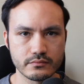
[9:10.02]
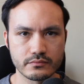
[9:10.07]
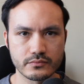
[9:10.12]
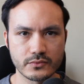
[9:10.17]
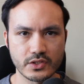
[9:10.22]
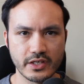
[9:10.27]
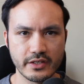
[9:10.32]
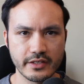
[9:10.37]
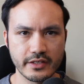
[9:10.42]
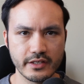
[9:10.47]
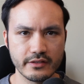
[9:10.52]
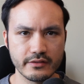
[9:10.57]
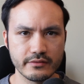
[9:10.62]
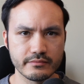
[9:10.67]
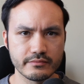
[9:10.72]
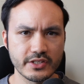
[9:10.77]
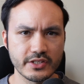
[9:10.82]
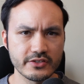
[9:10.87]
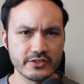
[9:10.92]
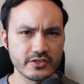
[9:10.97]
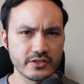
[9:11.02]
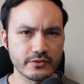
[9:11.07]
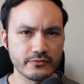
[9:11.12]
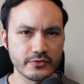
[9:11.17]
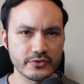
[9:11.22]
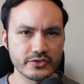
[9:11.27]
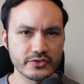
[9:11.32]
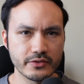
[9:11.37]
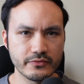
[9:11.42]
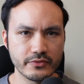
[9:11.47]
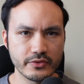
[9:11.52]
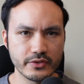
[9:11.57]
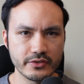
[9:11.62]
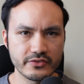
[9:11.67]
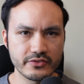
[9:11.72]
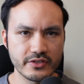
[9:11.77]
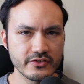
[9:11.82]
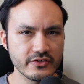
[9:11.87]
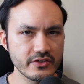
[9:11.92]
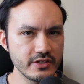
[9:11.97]
Again, testing for syphilis
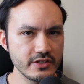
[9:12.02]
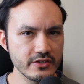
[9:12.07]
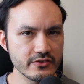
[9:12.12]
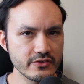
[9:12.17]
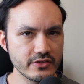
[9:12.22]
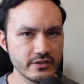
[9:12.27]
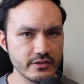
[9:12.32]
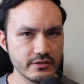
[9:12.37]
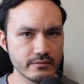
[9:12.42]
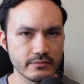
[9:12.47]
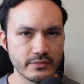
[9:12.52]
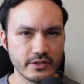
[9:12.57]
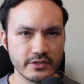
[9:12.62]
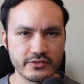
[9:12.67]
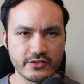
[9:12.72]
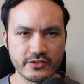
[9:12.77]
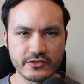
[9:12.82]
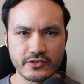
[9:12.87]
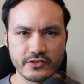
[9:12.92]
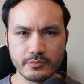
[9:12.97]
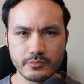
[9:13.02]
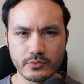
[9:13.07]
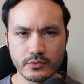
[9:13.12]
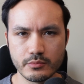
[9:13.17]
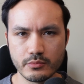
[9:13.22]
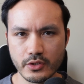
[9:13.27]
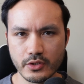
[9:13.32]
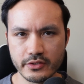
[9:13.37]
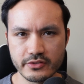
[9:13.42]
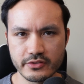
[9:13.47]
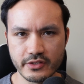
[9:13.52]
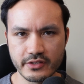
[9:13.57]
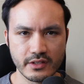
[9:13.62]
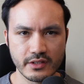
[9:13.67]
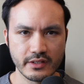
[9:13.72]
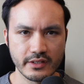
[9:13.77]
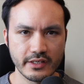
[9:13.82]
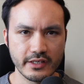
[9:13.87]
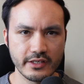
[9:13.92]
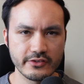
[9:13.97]
is easy. It's a simple blood
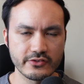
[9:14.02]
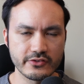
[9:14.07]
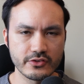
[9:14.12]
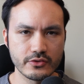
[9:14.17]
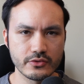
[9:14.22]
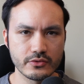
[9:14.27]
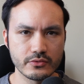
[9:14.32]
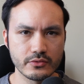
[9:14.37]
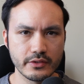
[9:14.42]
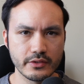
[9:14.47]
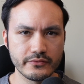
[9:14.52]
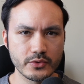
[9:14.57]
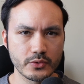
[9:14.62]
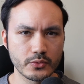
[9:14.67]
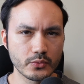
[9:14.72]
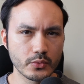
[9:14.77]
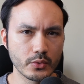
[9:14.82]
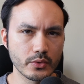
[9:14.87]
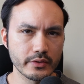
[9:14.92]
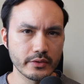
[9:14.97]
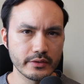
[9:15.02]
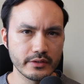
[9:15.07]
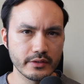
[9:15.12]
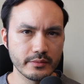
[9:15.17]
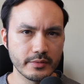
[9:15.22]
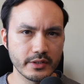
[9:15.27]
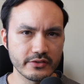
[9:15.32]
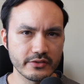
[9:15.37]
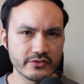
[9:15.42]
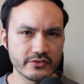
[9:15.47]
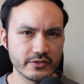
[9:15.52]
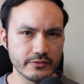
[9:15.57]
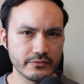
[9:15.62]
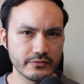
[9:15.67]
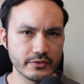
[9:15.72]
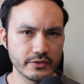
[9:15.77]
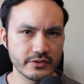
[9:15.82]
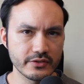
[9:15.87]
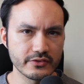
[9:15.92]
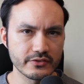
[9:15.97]
test. And so if you're worried about
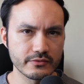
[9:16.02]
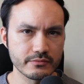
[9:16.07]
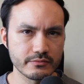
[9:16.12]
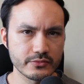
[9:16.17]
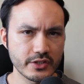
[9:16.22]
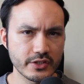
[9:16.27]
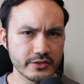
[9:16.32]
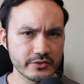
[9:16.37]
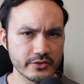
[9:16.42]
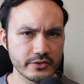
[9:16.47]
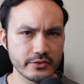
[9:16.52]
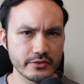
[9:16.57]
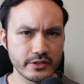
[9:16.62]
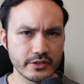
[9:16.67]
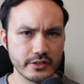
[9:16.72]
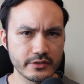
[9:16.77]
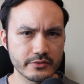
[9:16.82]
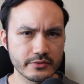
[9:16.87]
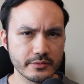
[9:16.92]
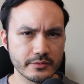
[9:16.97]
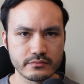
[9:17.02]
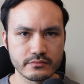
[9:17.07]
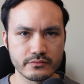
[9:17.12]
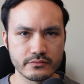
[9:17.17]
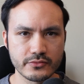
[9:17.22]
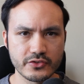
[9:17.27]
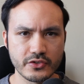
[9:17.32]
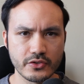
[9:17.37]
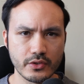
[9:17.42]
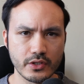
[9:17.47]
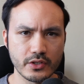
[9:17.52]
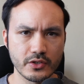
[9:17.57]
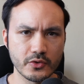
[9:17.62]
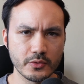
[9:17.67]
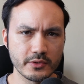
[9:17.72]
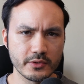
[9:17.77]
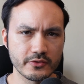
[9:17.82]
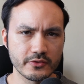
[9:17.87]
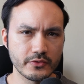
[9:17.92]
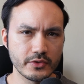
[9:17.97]
syphilis, talk to your doctor about it. So I hope
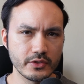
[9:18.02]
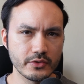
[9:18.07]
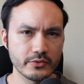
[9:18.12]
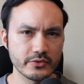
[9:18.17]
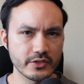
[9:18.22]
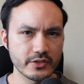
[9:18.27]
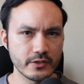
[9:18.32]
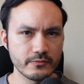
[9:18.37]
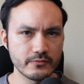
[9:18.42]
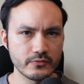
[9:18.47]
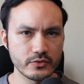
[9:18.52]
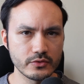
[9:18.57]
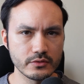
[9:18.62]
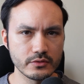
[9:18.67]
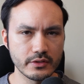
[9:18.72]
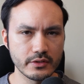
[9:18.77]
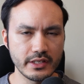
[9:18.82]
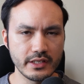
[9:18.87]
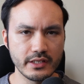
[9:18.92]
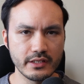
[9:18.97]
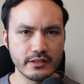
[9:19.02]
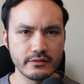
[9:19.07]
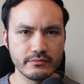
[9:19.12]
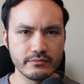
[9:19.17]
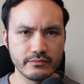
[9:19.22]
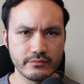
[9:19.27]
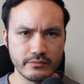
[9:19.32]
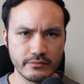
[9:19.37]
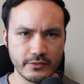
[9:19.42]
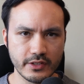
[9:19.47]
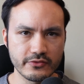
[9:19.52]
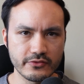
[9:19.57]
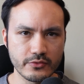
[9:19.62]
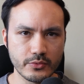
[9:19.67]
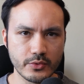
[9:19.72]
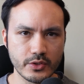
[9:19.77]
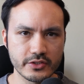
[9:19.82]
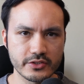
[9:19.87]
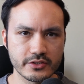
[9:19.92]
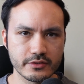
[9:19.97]
this video was helpful and thanks for
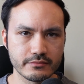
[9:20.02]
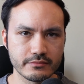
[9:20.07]
watching.